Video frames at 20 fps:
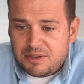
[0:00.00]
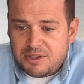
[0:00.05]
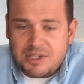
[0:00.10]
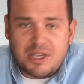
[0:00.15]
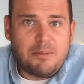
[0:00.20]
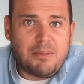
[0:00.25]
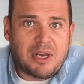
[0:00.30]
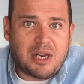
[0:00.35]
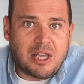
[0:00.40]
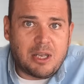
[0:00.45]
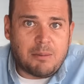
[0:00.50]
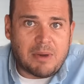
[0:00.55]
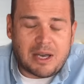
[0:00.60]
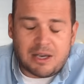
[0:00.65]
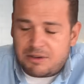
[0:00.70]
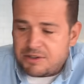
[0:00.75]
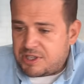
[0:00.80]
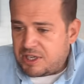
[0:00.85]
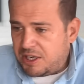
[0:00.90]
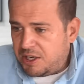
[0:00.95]
Send me an
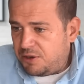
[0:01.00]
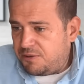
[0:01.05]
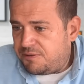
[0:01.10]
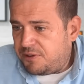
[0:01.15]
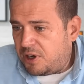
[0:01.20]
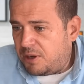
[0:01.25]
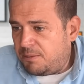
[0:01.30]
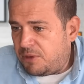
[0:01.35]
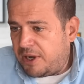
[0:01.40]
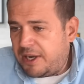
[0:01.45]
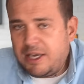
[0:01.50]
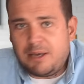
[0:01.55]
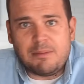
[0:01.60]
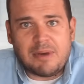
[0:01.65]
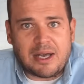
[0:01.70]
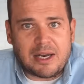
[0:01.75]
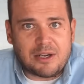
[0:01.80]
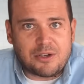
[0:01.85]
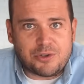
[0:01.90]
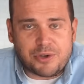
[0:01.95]
email or something. You'll find my
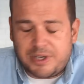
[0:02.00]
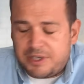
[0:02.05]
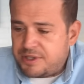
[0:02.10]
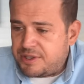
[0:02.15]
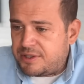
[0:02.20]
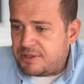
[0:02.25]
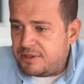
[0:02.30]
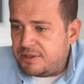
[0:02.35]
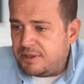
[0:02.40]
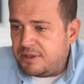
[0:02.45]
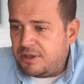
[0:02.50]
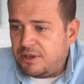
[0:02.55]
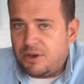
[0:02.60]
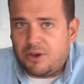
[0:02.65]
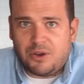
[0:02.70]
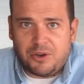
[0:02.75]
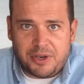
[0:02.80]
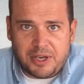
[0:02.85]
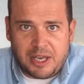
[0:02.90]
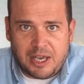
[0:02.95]
email address
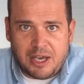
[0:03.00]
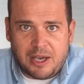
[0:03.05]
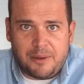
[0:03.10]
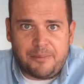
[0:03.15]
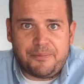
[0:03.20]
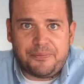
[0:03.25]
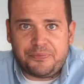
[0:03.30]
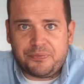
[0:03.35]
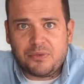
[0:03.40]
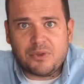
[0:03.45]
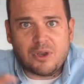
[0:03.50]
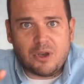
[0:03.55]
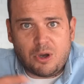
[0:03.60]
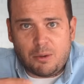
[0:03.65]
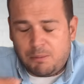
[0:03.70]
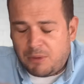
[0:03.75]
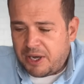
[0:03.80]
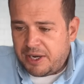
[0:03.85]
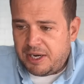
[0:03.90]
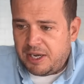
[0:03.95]
on the air,
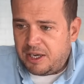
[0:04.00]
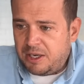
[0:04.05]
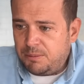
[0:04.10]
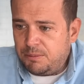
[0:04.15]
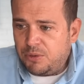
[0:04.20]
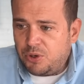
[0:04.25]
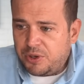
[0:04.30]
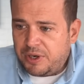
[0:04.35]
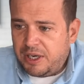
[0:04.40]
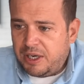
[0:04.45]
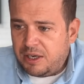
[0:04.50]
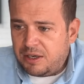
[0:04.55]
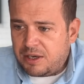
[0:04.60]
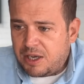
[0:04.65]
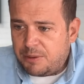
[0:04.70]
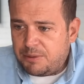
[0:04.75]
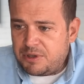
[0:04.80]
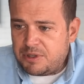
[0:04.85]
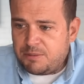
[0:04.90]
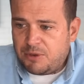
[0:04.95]
on my name on here,
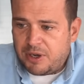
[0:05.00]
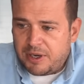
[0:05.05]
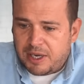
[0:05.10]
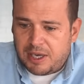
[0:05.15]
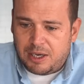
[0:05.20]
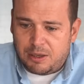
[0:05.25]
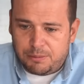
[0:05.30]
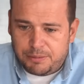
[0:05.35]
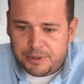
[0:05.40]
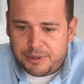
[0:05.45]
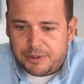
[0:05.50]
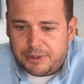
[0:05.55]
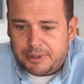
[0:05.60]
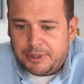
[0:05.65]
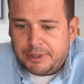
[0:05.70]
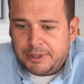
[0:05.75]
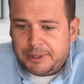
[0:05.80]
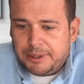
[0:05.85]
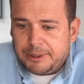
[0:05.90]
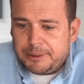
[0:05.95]
going to my account. But
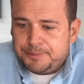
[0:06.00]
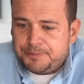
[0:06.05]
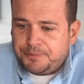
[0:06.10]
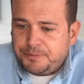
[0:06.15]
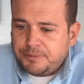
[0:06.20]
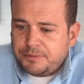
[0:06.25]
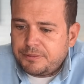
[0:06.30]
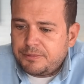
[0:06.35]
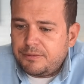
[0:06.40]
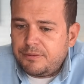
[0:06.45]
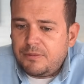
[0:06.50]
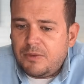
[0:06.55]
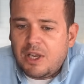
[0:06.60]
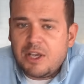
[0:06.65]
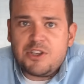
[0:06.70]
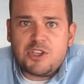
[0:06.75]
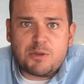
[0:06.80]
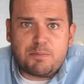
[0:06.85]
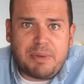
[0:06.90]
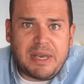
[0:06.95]

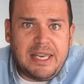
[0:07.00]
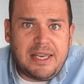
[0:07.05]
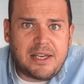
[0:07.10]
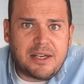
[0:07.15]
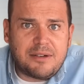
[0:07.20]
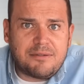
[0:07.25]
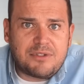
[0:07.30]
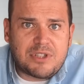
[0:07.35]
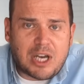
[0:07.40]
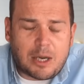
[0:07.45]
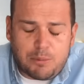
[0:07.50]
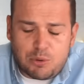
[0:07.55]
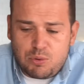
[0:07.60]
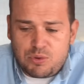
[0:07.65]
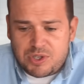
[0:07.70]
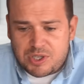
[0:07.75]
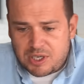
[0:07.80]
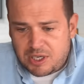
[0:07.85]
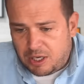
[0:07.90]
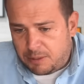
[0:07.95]
speaking of double
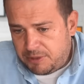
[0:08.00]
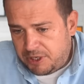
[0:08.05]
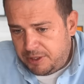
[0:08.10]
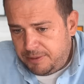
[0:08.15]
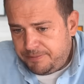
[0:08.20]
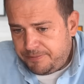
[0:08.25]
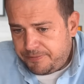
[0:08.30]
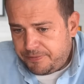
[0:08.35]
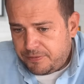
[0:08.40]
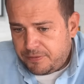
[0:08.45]
scummy,